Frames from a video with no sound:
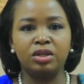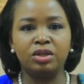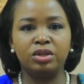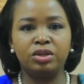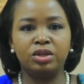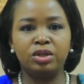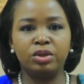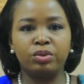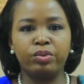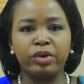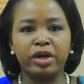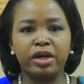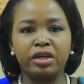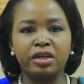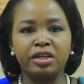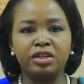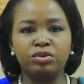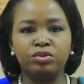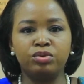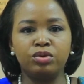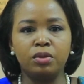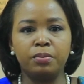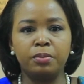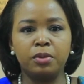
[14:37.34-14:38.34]
The
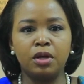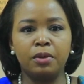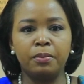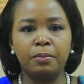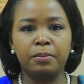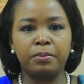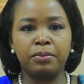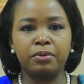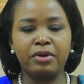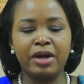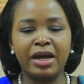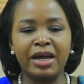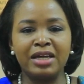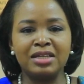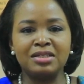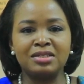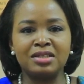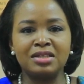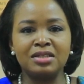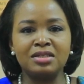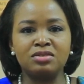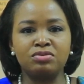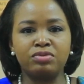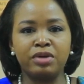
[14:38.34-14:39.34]
working group
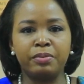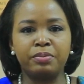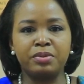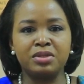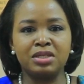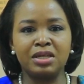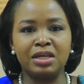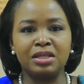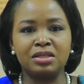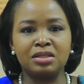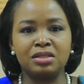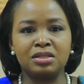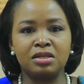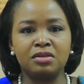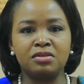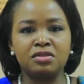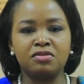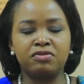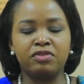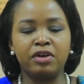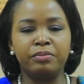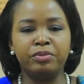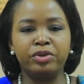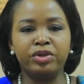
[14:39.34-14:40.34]
comprises
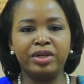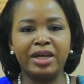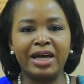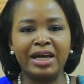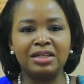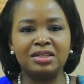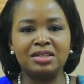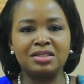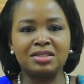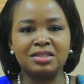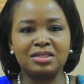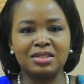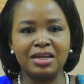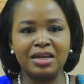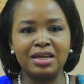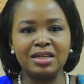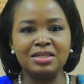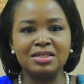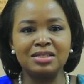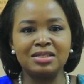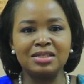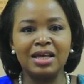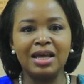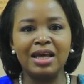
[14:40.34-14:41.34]
representatives from the United
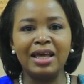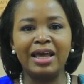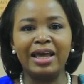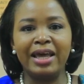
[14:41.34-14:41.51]
States,